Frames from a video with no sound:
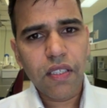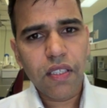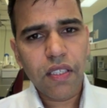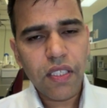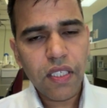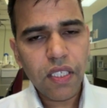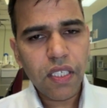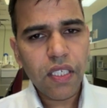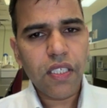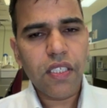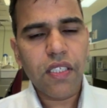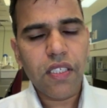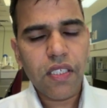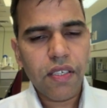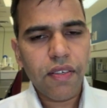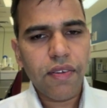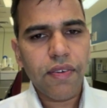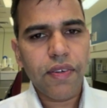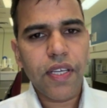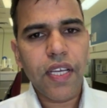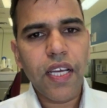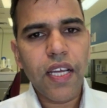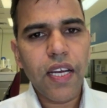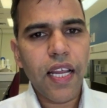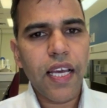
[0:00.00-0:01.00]
this
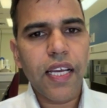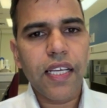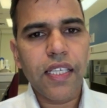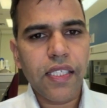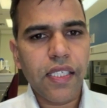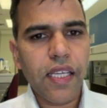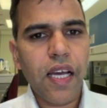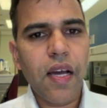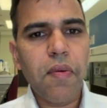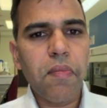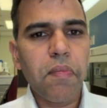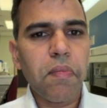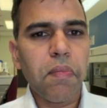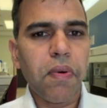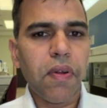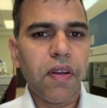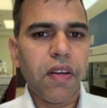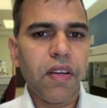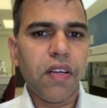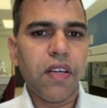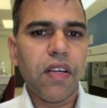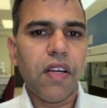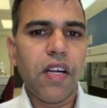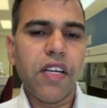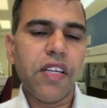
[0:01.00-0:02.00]
real
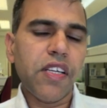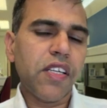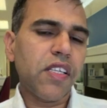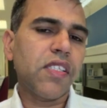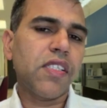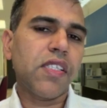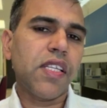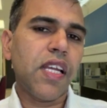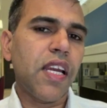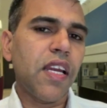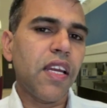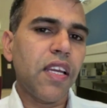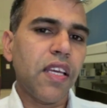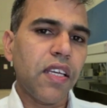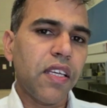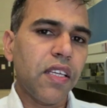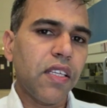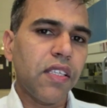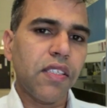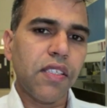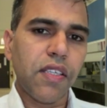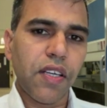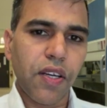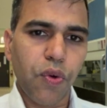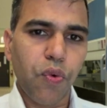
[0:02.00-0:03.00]
example understanding
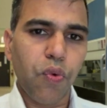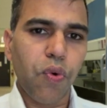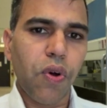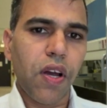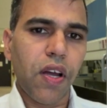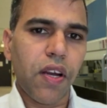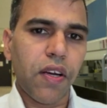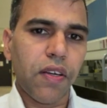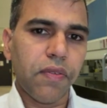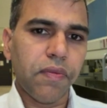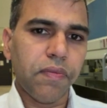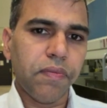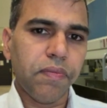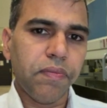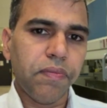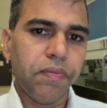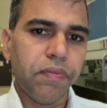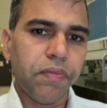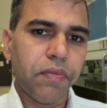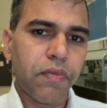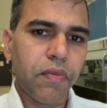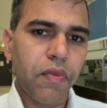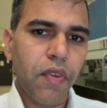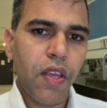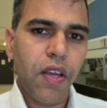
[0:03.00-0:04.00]
is required.
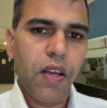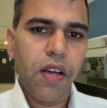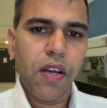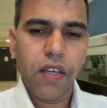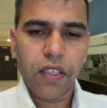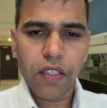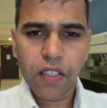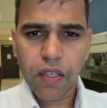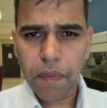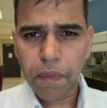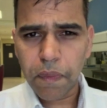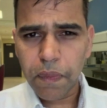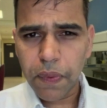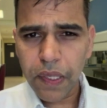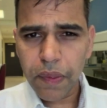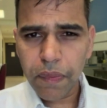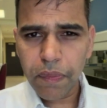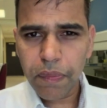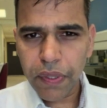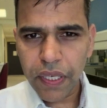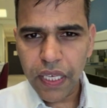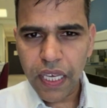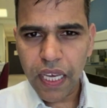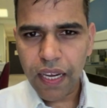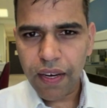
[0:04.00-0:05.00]
The
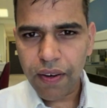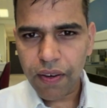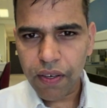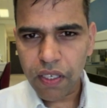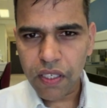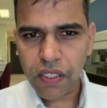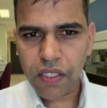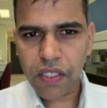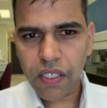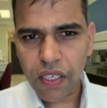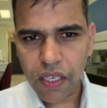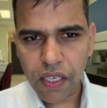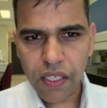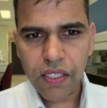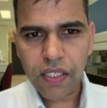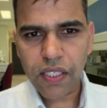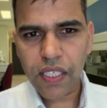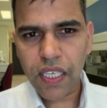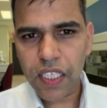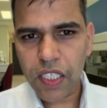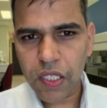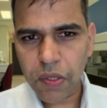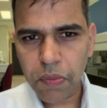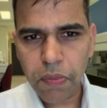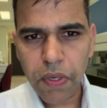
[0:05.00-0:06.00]
BPA risk
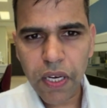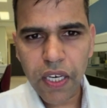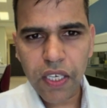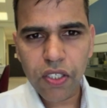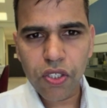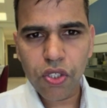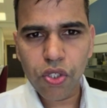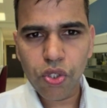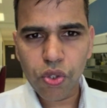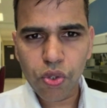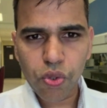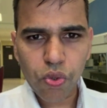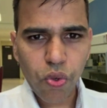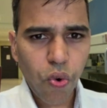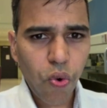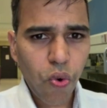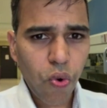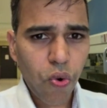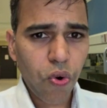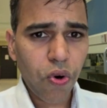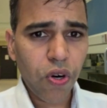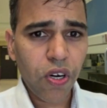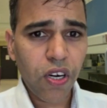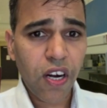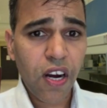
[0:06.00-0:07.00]
assessment
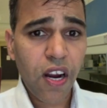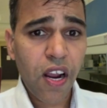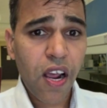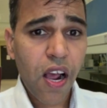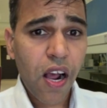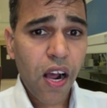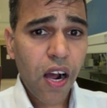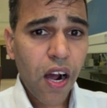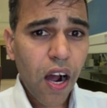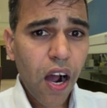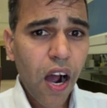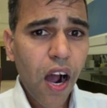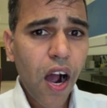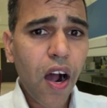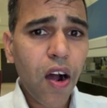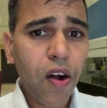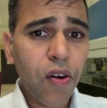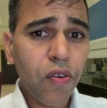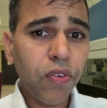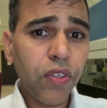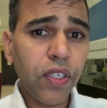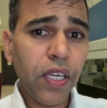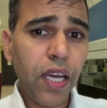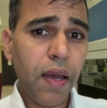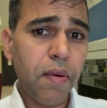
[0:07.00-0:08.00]
showed
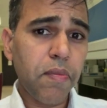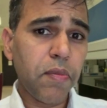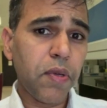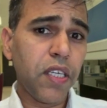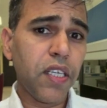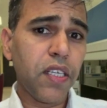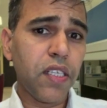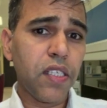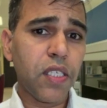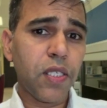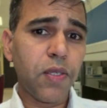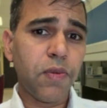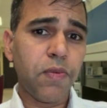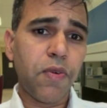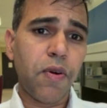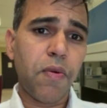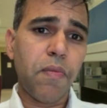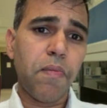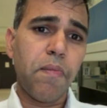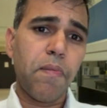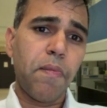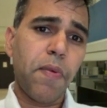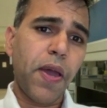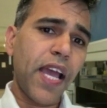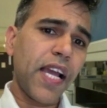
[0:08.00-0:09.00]
how chemicals
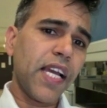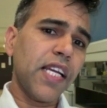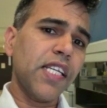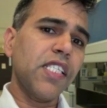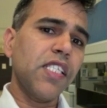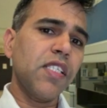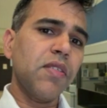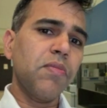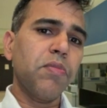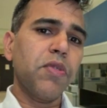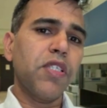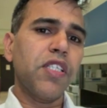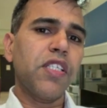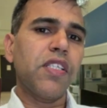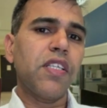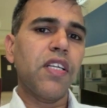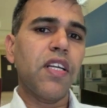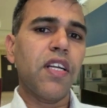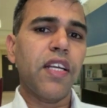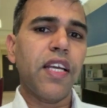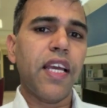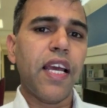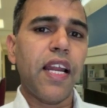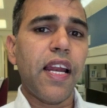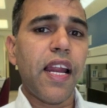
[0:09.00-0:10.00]
from packaging
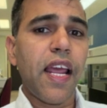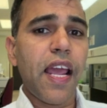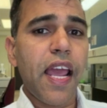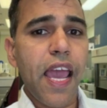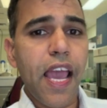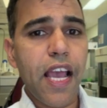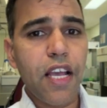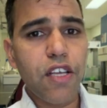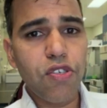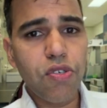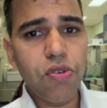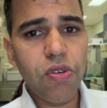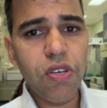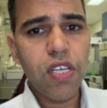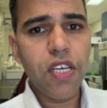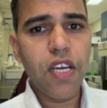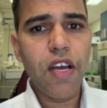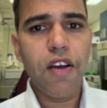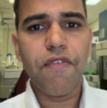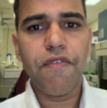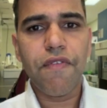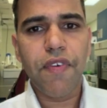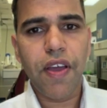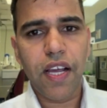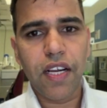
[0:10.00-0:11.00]
material can actually
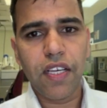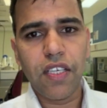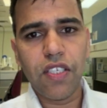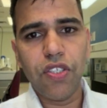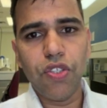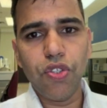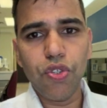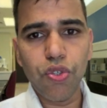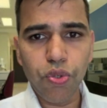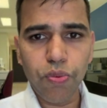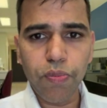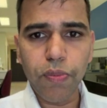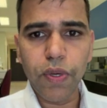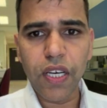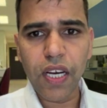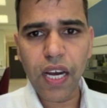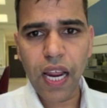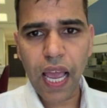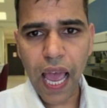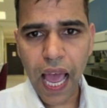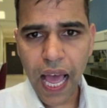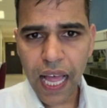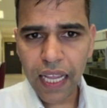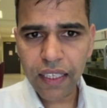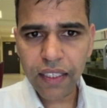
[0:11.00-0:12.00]
affect human
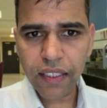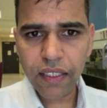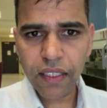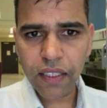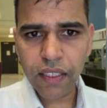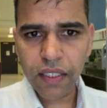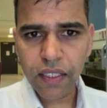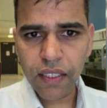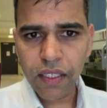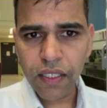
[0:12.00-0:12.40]
health.